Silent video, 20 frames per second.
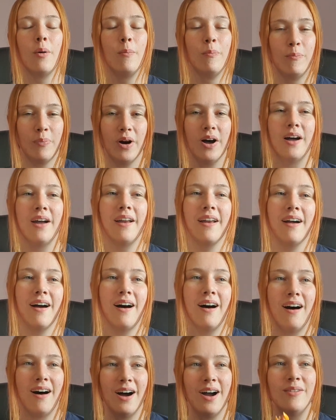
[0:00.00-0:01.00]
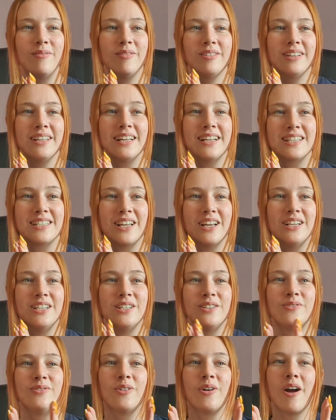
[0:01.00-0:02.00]
But I'm really
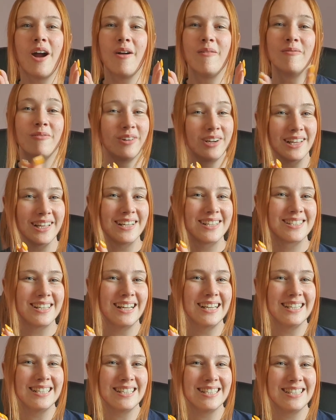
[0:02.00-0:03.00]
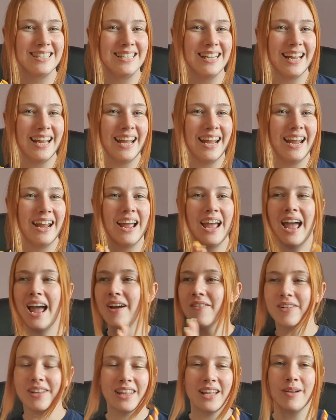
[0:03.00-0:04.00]
excited for it. I'm really excited to see
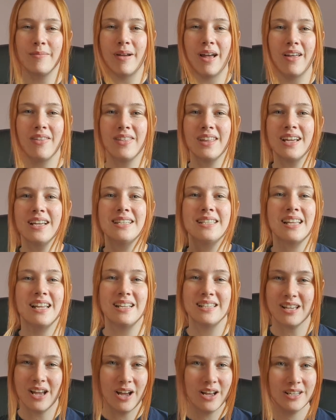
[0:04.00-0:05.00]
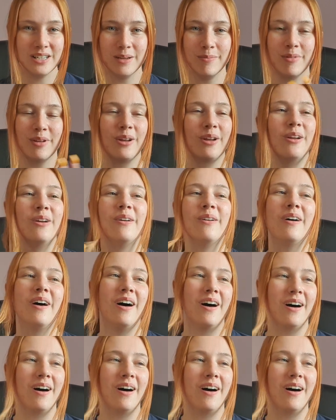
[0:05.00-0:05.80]
everything about this. It's her debut.